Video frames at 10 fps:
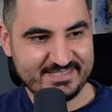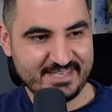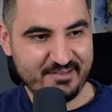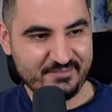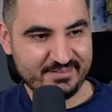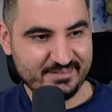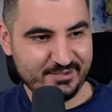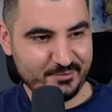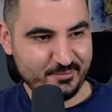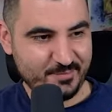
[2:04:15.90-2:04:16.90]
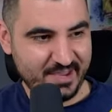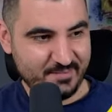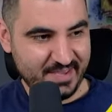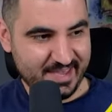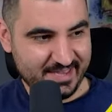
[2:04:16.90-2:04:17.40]
seven nil,
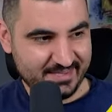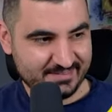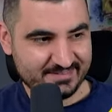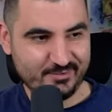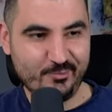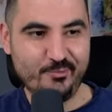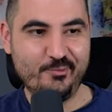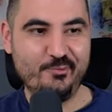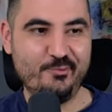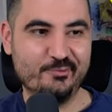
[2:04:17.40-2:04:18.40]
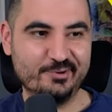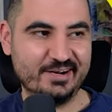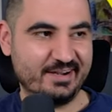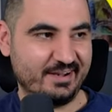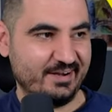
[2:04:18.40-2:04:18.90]
maybe eight. Ooh,
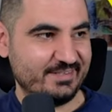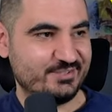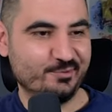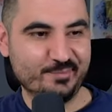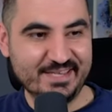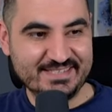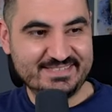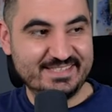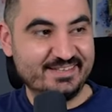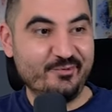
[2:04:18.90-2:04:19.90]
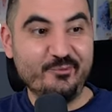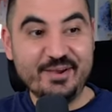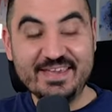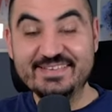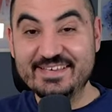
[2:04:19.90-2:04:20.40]
Garnacho missed it.
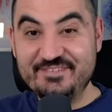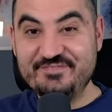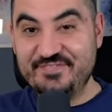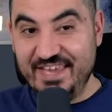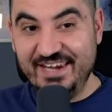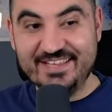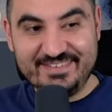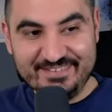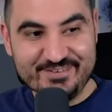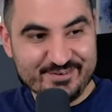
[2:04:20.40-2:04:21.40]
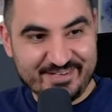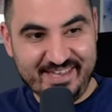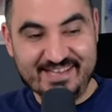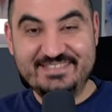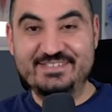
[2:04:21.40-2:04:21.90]
We defeated
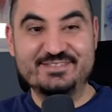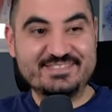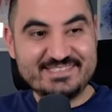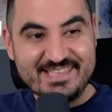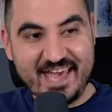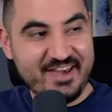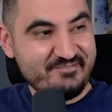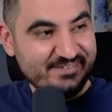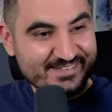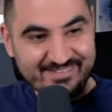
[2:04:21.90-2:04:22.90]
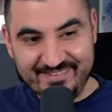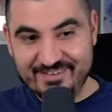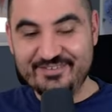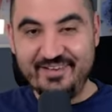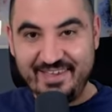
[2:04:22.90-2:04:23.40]
Newcastle seven
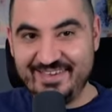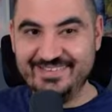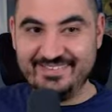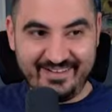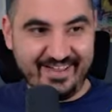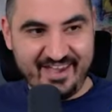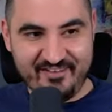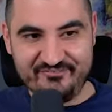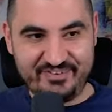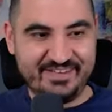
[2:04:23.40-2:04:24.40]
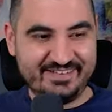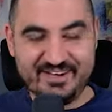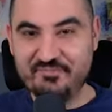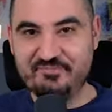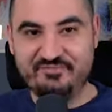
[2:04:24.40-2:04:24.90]
nil in the F A
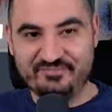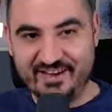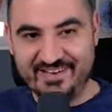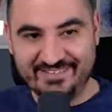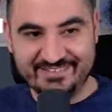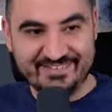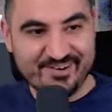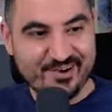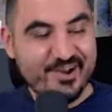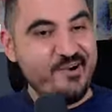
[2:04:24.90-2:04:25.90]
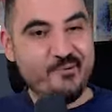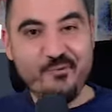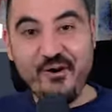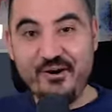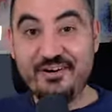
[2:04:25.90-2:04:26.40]
Cup final.
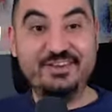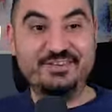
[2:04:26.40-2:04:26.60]
What a